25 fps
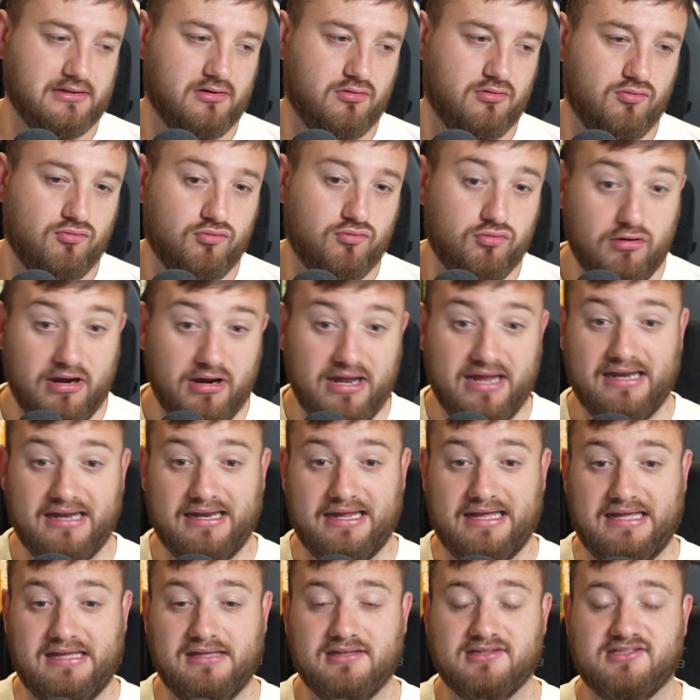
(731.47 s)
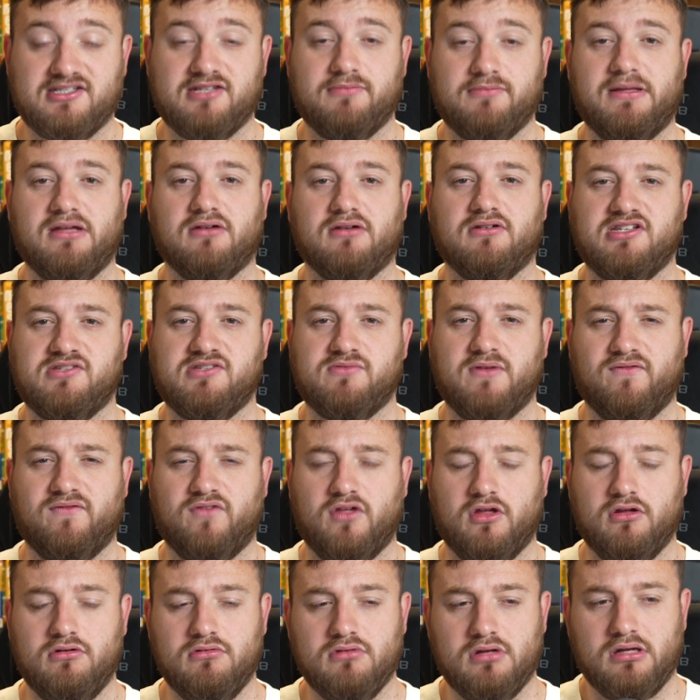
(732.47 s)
Really, to be honest with you.